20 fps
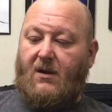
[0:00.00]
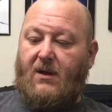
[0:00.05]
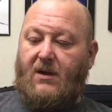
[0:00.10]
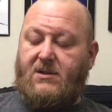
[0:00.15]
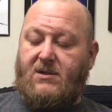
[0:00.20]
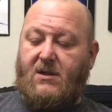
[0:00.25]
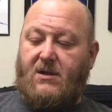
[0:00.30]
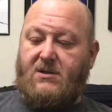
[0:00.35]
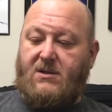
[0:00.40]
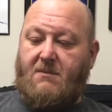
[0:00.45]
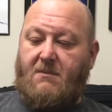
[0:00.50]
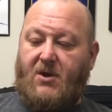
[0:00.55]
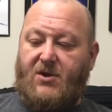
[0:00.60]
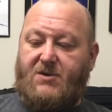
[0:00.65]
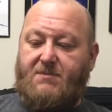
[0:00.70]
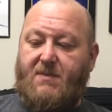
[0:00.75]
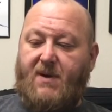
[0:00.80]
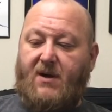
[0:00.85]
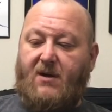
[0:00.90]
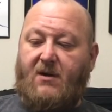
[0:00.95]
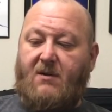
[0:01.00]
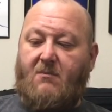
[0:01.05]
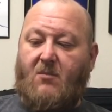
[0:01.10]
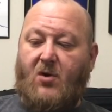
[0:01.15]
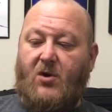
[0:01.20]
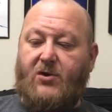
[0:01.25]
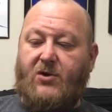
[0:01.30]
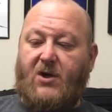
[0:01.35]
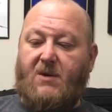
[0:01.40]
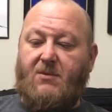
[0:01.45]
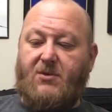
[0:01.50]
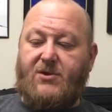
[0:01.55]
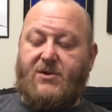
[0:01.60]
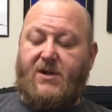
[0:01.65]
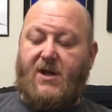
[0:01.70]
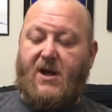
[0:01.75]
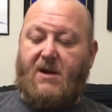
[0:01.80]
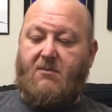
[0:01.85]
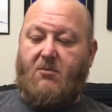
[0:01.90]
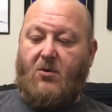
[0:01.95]
It's a much better, more durable
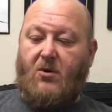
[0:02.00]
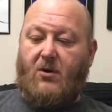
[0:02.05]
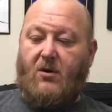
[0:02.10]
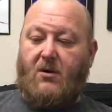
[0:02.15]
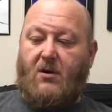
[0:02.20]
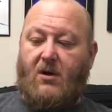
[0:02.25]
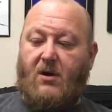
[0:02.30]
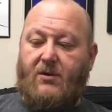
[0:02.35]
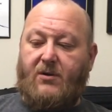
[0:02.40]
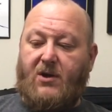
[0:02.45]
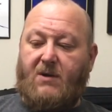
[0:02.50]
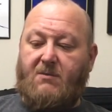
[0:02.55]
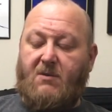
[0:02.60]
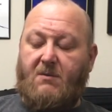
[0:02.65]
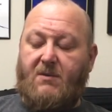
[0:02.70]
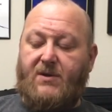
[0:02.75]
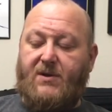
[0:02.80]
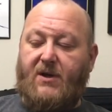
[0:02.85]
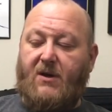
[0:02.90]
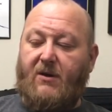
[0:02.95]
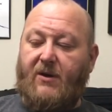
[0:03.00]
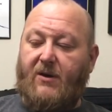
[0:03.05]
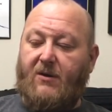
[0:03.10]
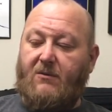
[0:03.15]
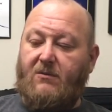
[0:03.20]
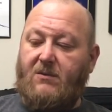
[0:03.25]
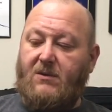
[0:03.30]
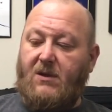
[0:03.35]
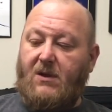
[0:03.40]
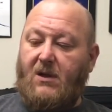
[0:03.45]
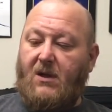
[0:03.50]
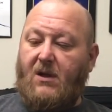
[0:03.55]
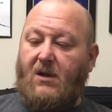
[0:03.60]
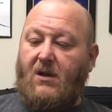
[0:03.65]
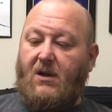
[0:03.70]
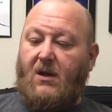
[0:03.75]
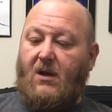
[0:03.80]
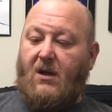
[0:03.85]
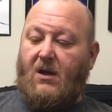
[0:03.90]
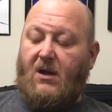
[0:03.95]
stock, more durable material.
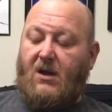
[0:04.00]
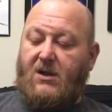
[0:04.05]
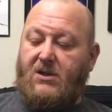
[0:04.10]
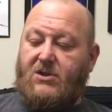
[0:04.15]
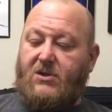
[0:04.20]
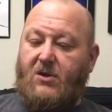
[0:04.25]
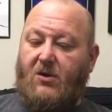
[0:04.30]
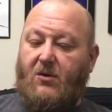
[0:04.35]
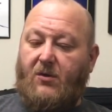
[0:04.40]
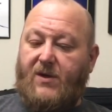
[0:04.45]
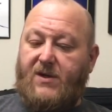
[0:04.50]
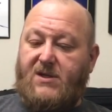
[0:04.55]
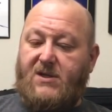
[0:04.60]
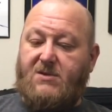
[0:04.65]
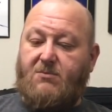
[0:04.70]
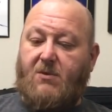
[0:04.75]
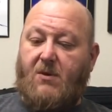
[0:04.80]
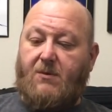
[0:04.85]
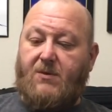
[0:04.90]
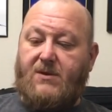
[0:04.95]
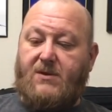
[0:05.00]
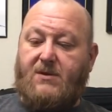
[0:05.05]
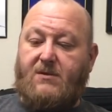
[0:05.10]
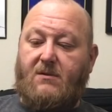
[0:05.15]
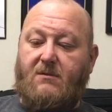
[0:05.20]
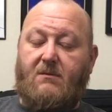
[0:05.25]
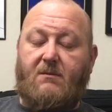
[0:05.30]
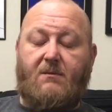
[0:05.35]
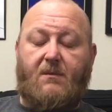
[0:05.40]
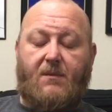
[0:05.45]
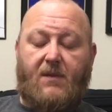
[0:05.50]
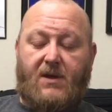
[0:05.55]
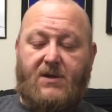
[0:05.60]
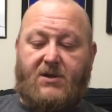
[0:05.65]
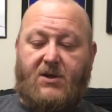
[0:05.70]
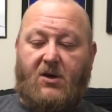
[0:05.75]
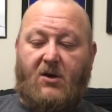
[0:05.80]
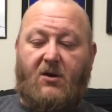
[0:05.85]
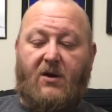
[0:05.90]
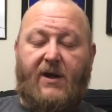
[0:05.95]
So this is what
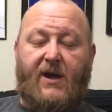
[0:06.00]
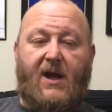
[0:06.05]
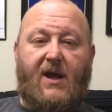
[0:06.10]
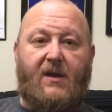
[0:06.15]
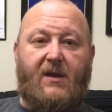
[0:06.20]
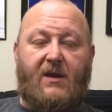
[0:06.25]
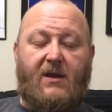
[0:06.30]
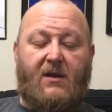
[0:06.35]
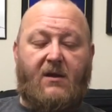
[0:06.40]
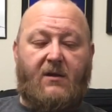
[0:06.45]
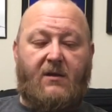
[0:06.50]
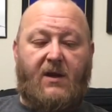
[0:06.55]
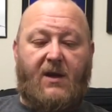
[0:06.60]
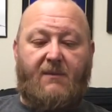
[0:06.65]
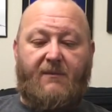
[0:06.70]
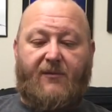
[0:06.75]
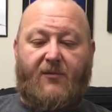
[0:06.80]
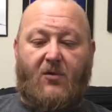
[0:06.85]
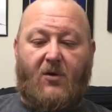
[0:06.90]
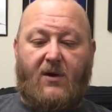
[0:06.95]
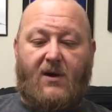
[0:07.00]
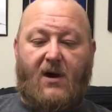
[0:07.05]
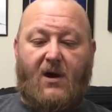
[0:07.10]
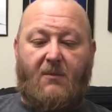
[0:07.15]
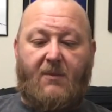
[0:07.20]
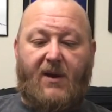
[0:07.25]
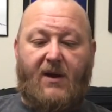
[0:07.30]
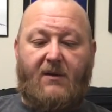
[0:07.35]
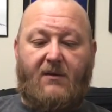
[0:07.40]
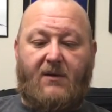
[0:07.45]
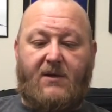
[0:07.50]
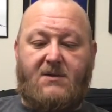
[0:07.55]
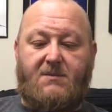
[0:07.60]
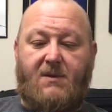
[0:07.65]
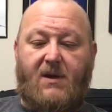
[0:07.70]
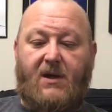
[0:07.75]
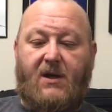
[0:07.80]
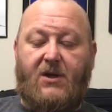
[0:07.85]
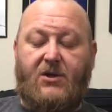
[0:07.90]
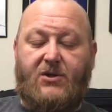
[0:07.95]
is currently on the M4 carbine that's
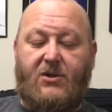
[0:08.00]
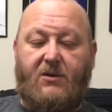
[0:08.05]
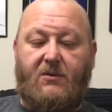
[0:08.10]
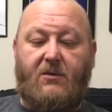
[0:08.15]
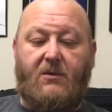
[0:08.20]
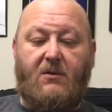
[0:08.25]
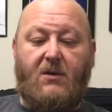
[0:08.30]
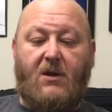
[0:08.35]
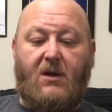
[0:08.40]
being issued.